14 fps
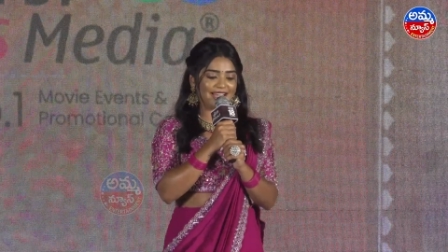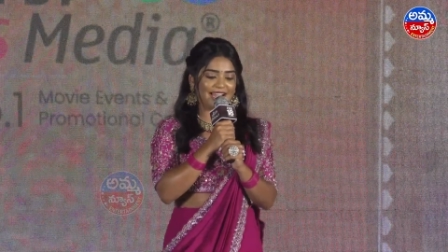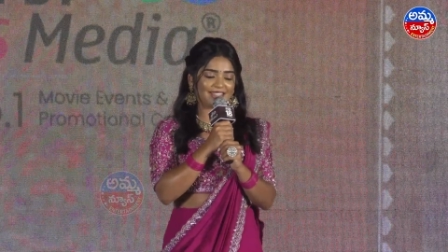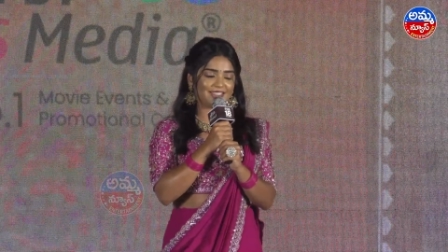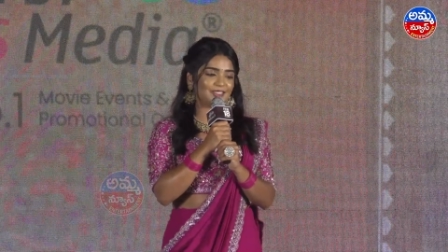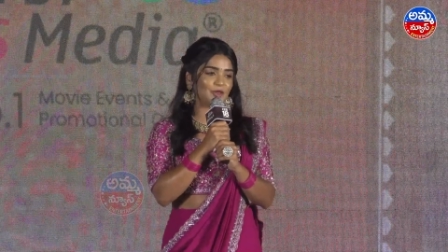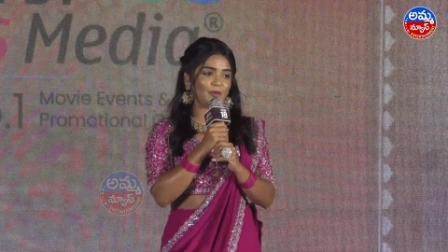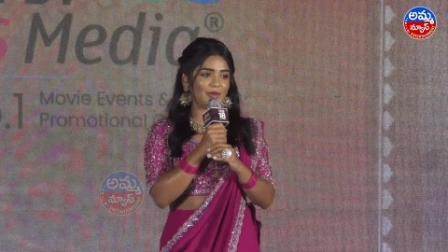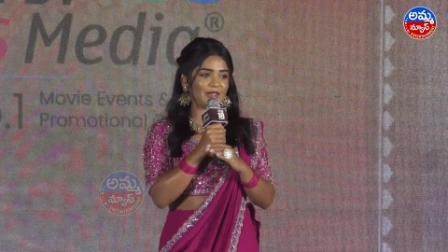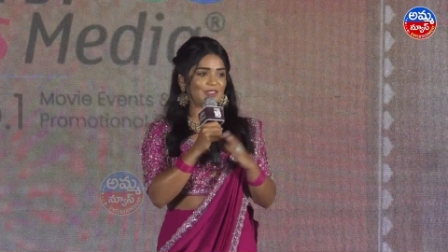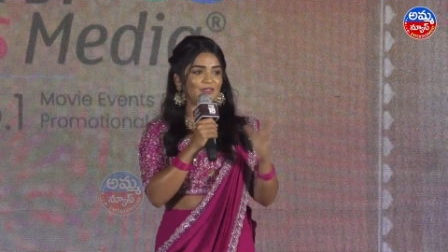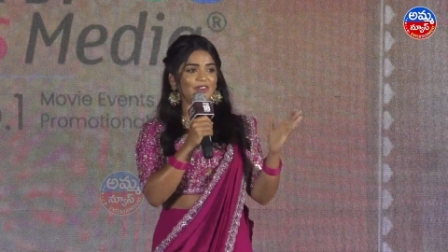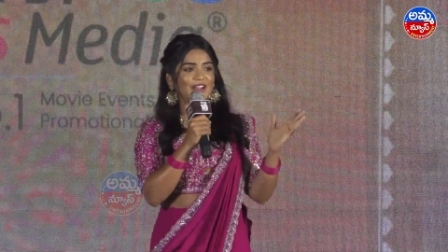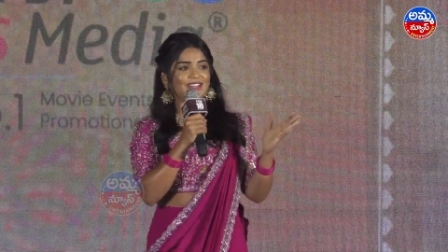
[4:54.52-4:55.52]
had so
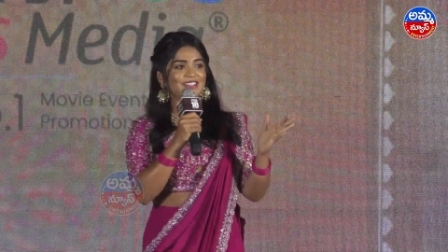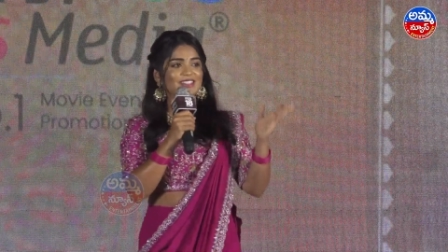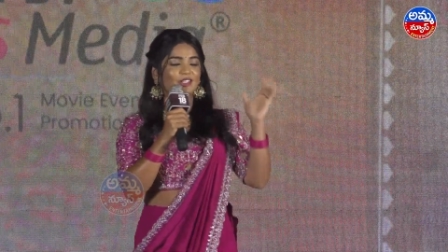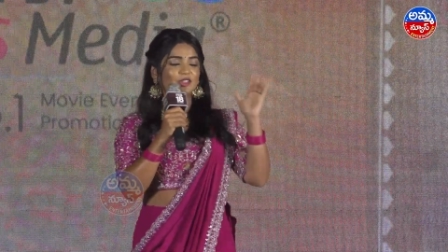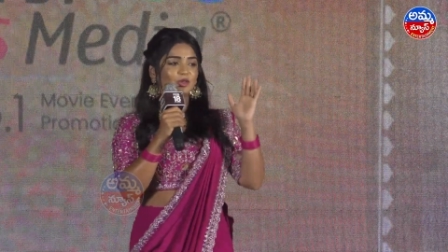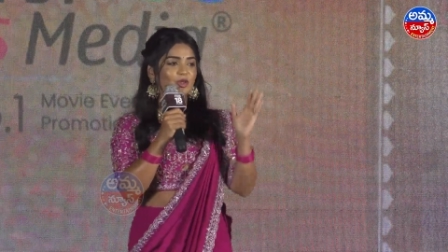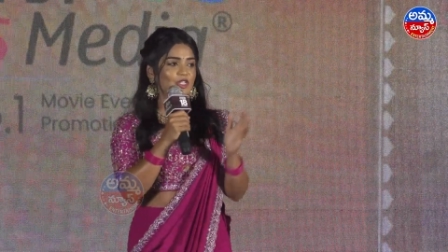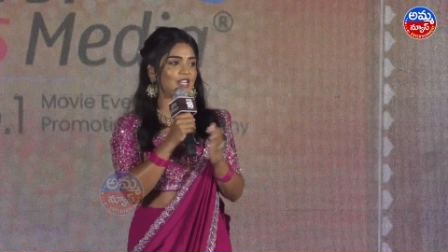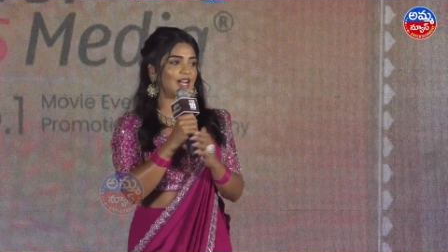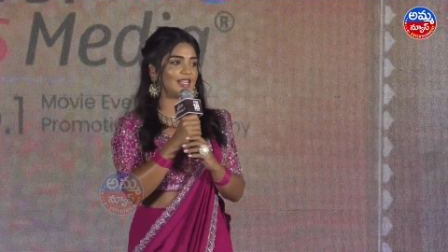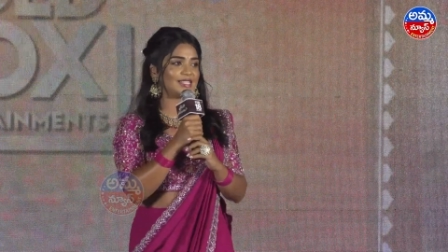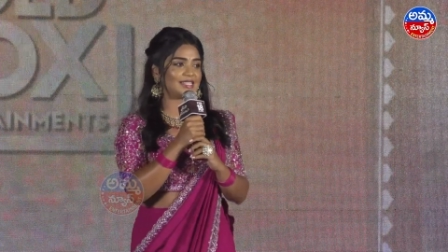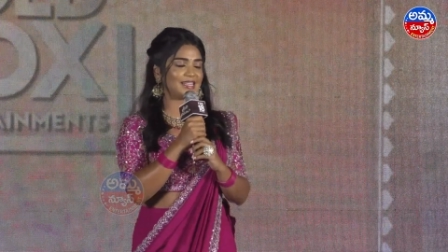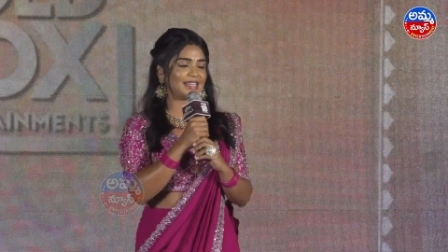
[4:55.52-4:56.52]
much fun. Santosh
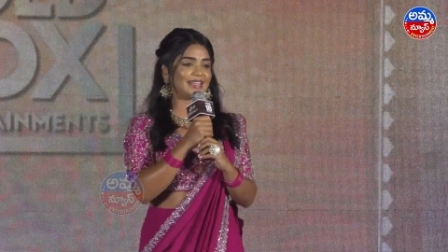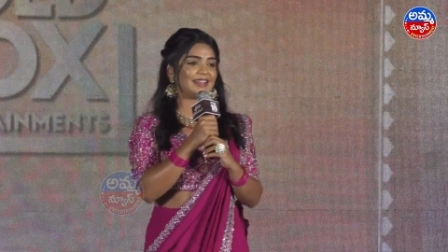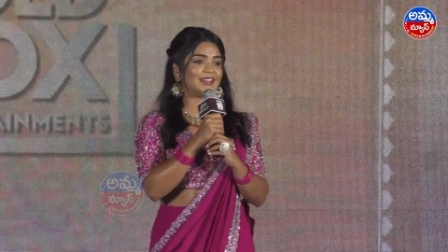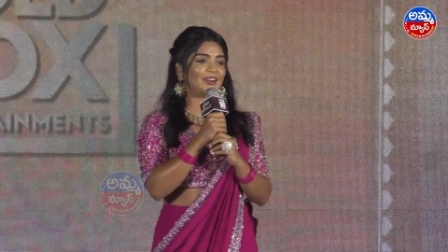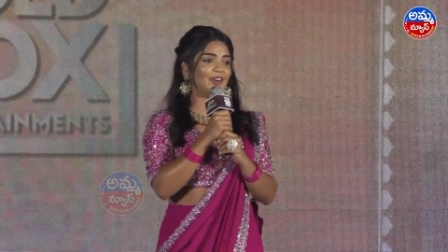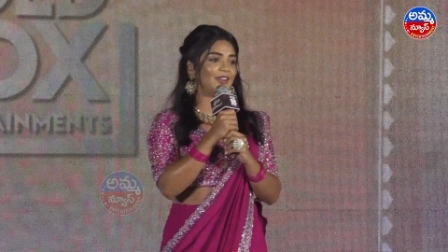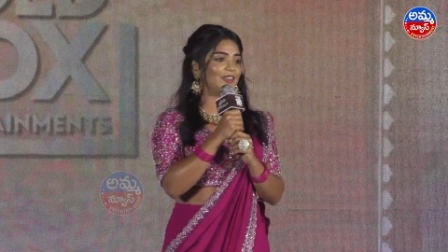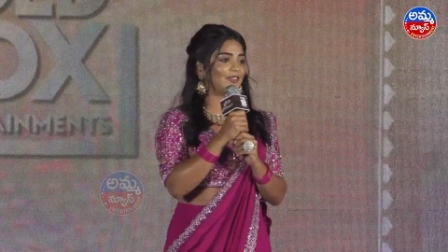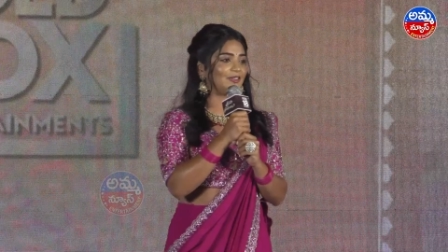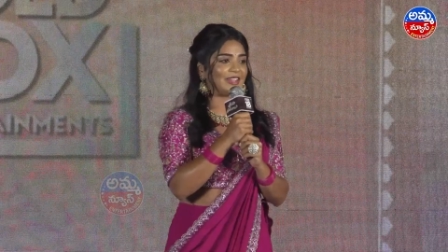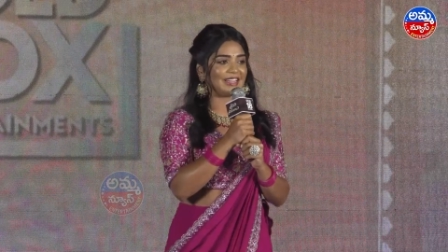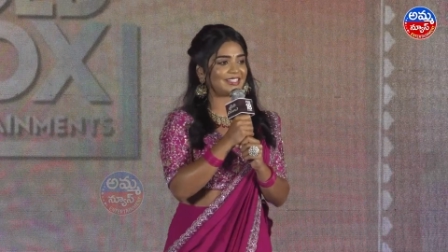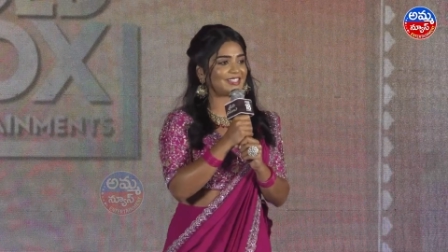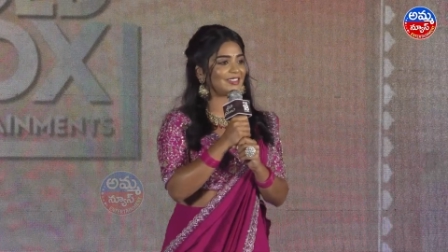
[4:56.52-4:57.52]
dancing, all of
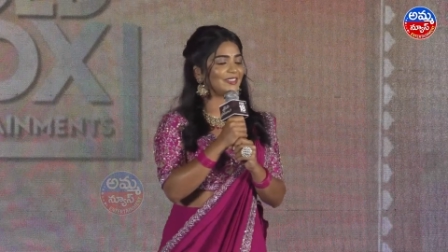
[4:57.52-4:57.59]
that.